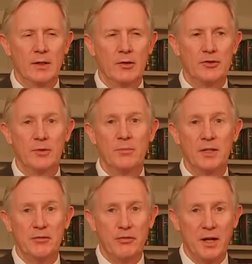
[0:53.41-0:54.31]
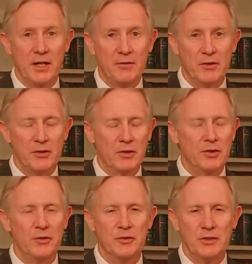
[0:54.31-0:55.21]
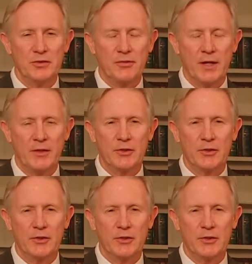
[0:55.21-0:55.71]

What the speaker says: You shouldn't be afraid of it. You're going to do just fine.